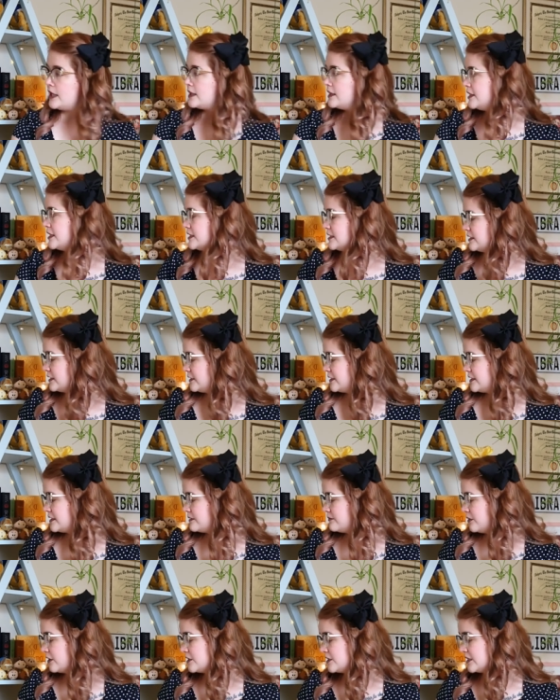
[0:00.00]
This series
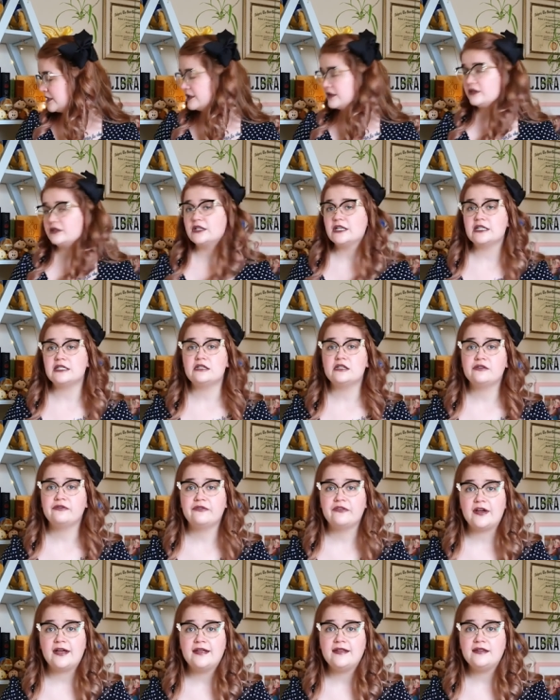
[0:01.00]
in particular is
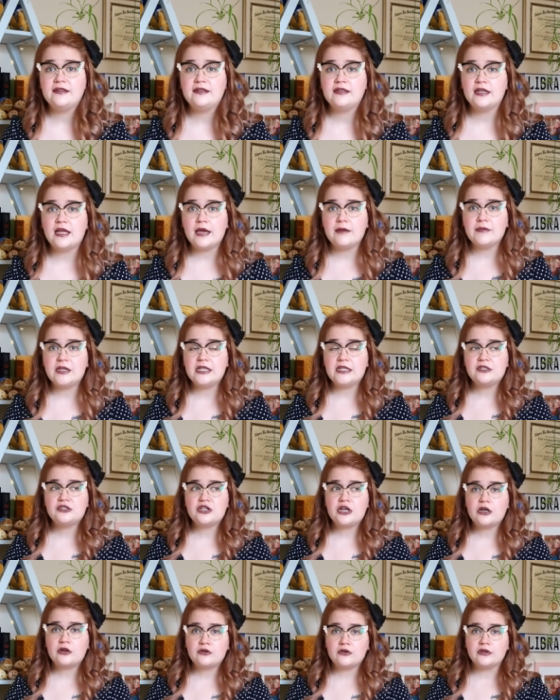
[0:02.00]
fun. I mean, in
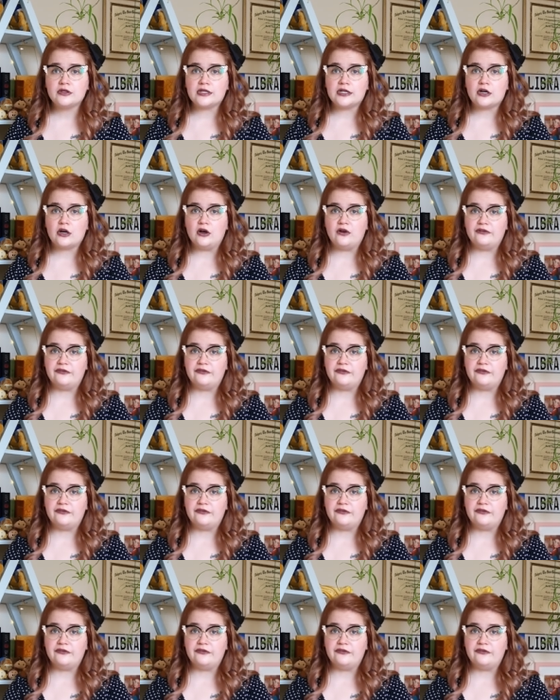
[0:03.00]
general, they're all